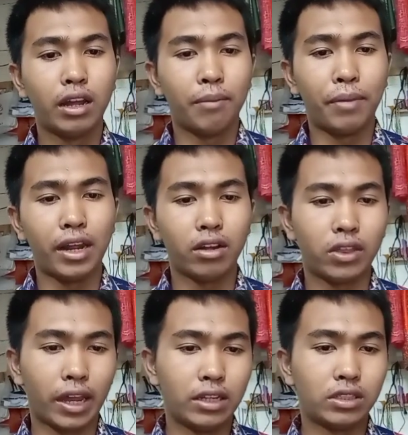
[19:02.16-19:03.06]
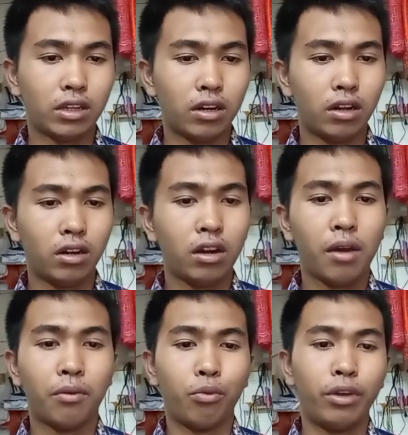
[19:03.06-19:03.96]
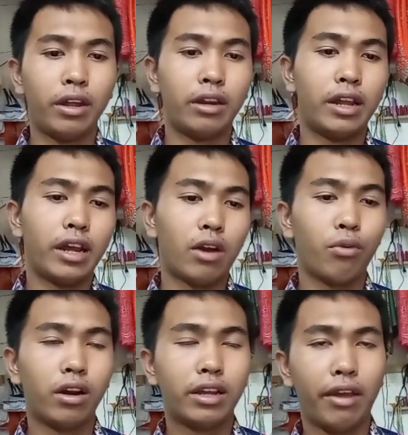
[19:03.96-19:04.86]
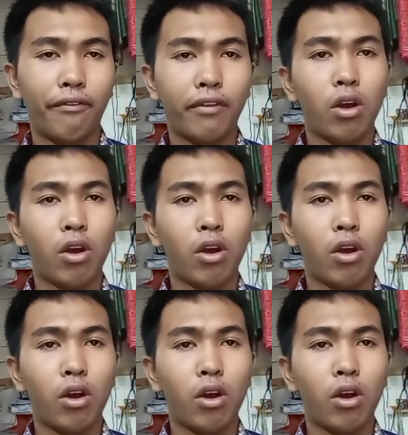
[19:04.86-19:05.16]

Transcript: pay attention. They are will give